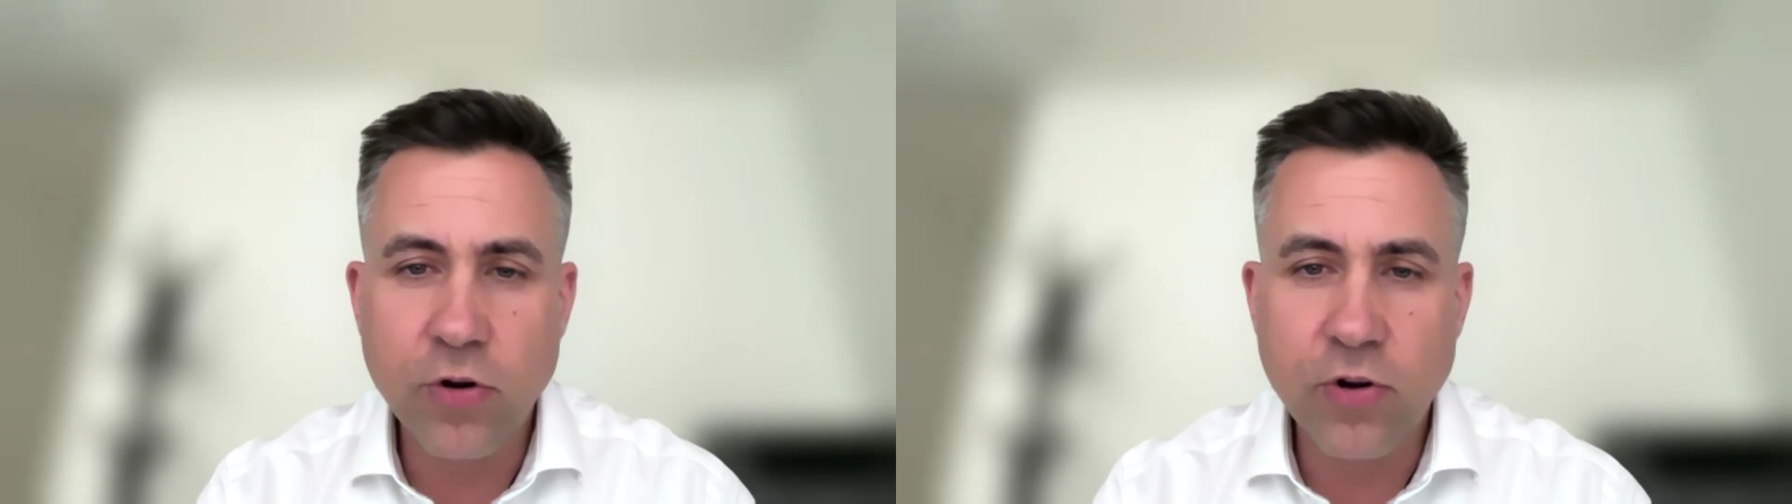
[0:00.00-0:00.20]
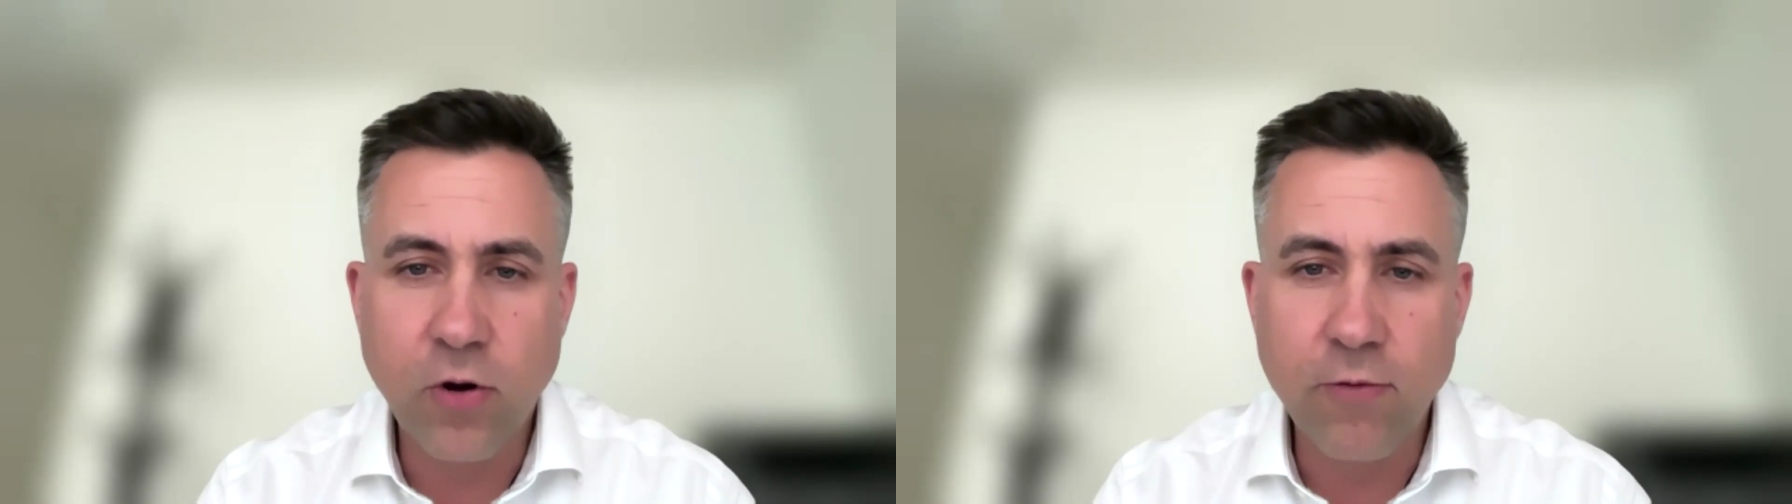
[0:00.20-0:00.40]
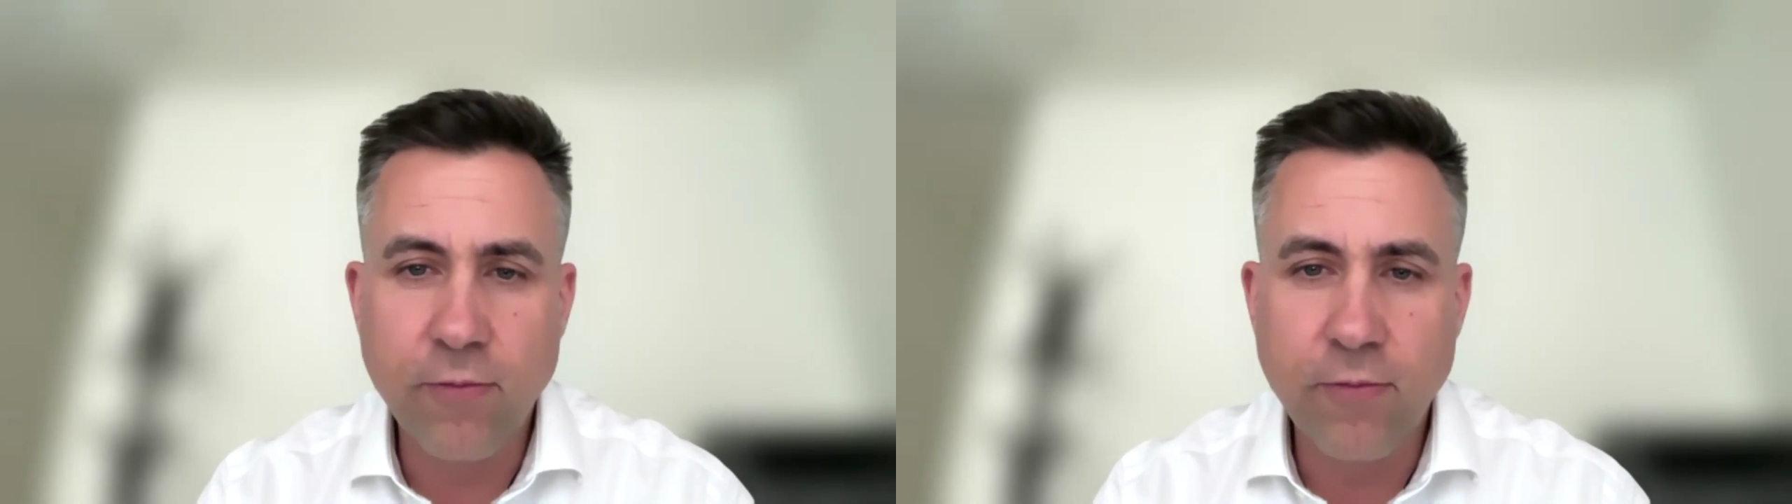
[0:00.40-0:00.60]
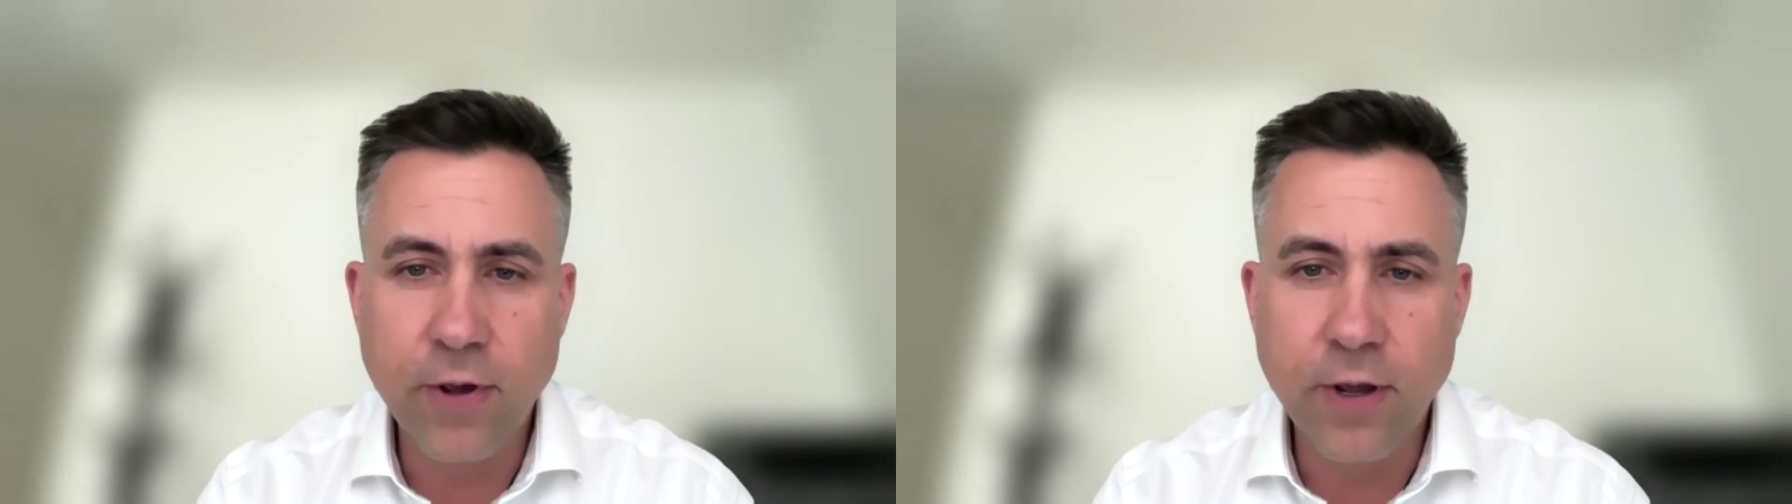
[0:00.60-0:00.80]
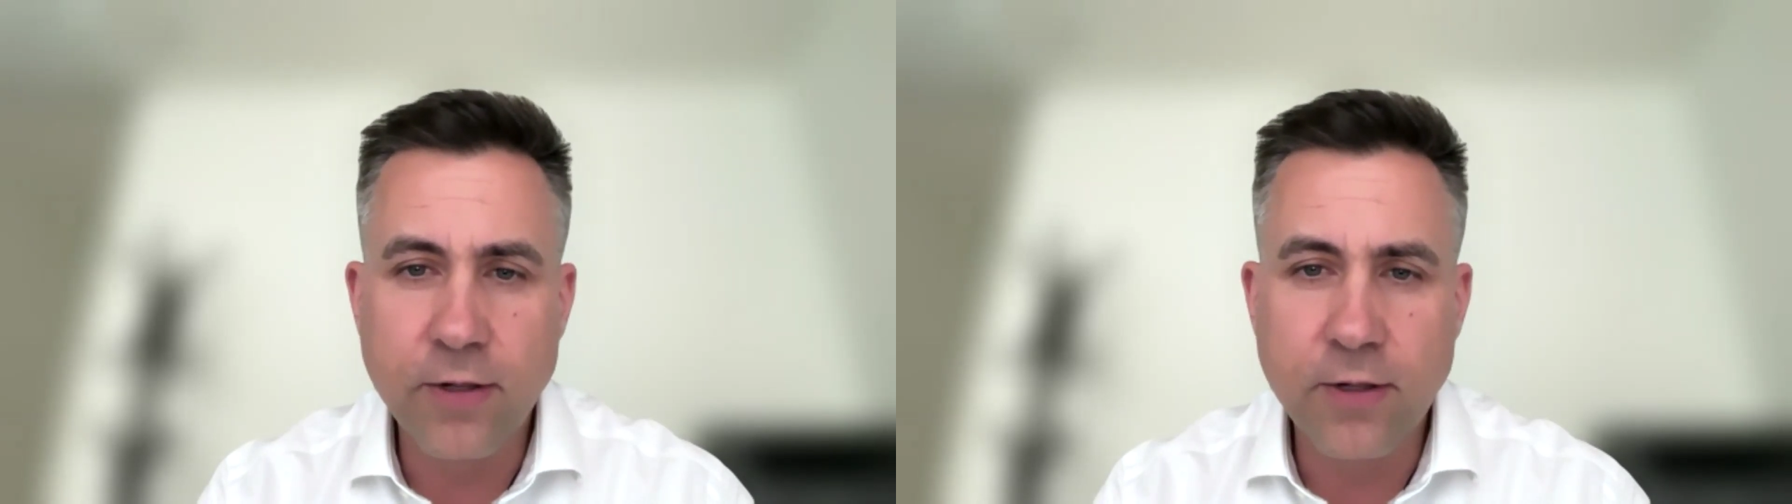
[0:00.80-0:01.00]
of
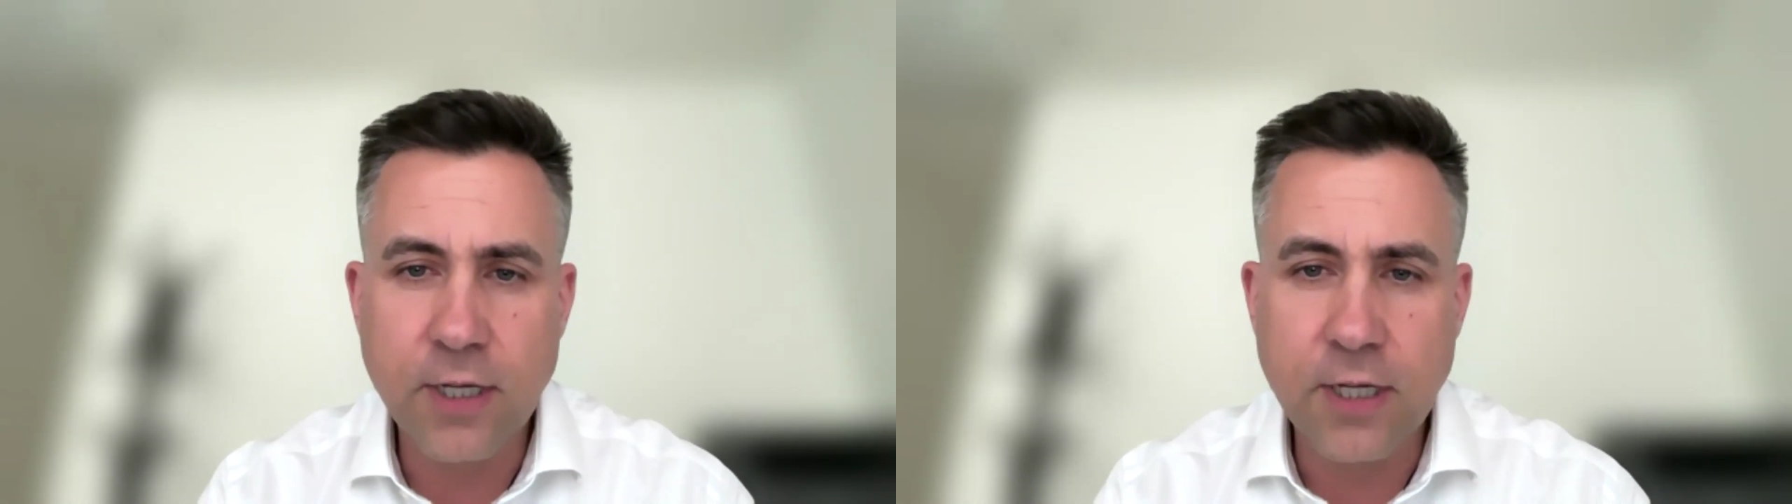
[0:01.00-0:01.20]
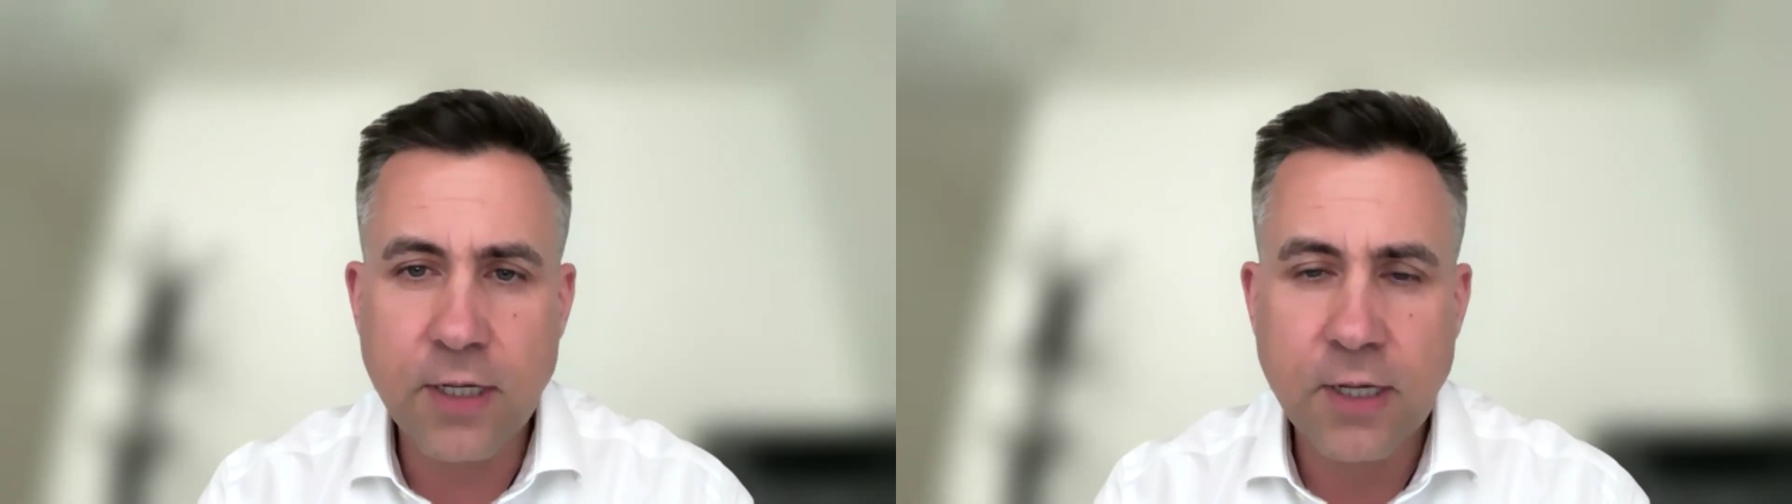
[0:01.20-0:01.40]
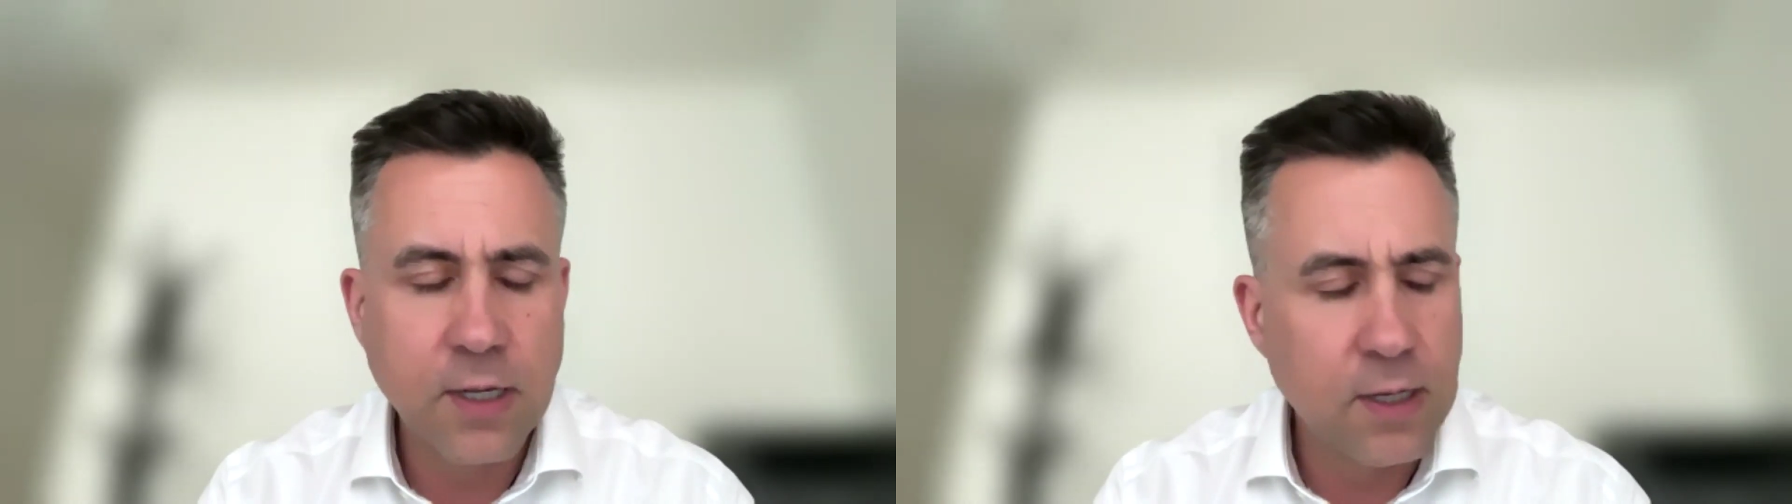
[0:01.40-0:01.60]
the